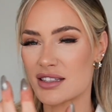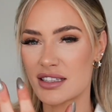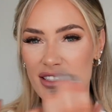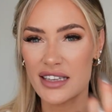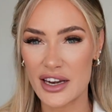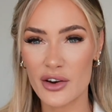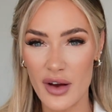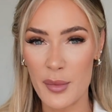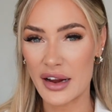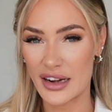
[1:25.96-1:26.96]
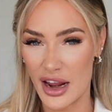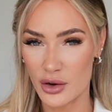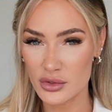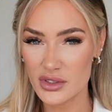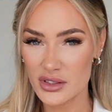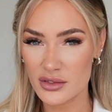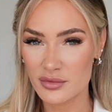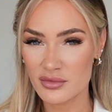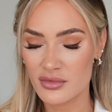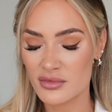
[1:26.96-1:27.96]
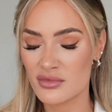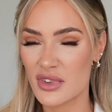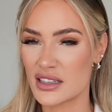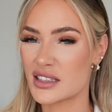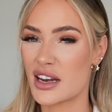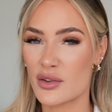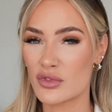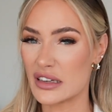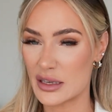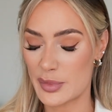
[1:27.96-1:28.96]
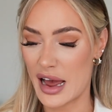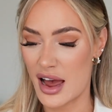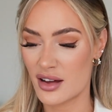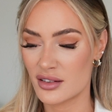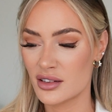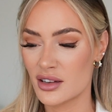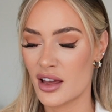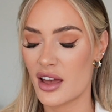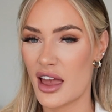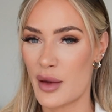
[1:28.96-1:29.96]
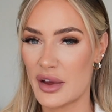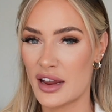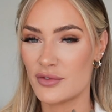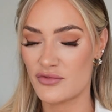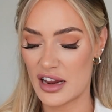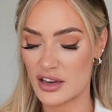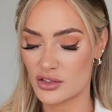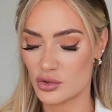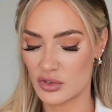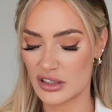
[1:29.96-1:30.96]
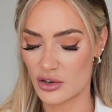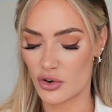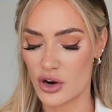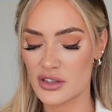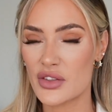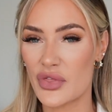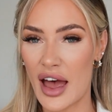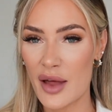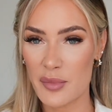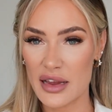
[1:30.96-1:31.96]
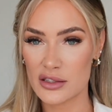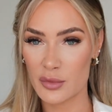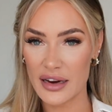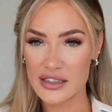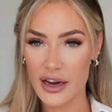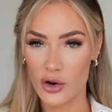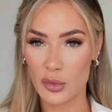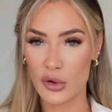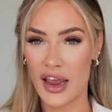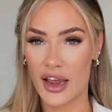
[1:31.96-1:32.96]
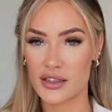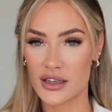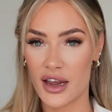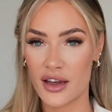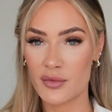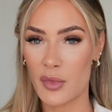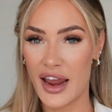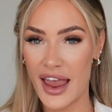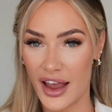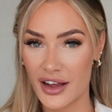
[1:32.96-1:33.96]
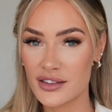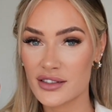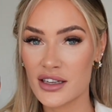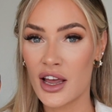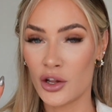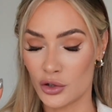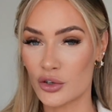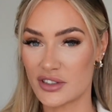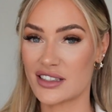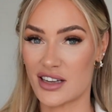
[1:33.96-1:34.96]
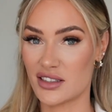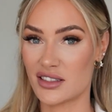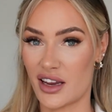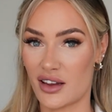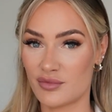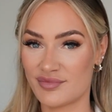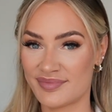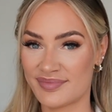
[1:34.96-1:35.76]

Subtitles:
the skin around my nails, and it's getting really bad. And my fingers look really gross. That mixed in my terrible hand tan, my hands look disgusting.